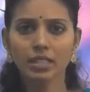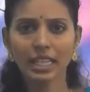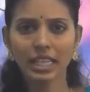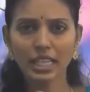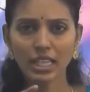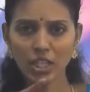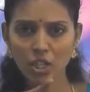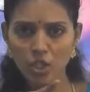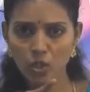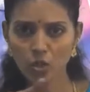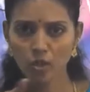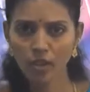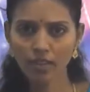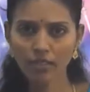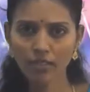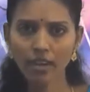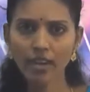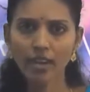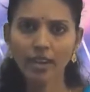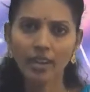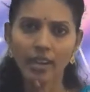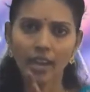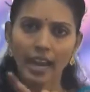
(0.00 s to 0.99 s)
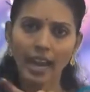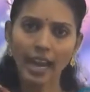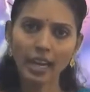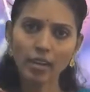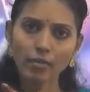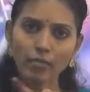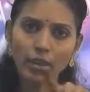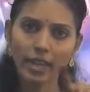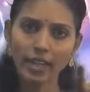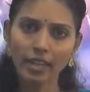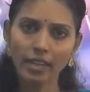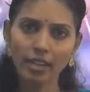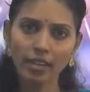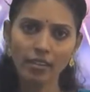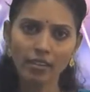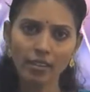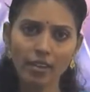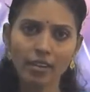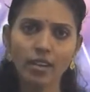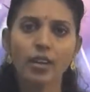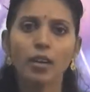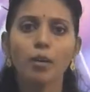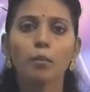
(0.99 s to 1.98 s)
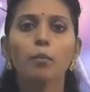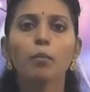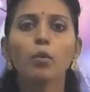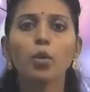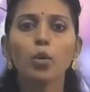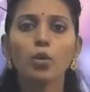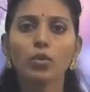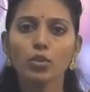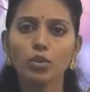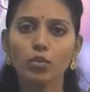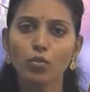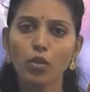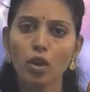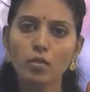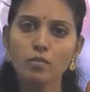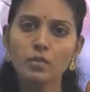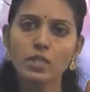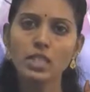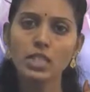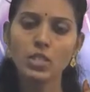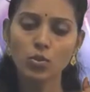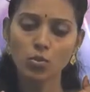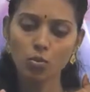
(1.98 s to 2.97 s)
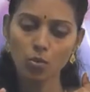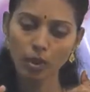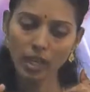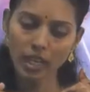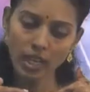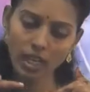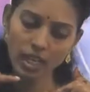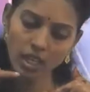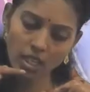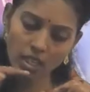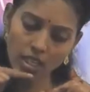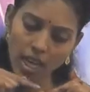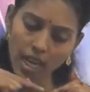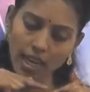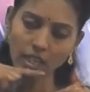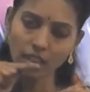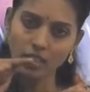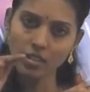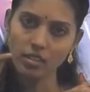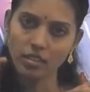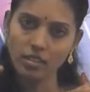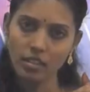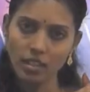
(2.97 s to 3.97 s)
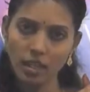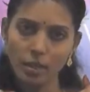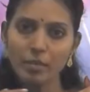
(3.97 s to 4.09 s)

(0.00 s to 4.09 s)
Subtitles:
Initial ray and final ray, both forms a straight angle.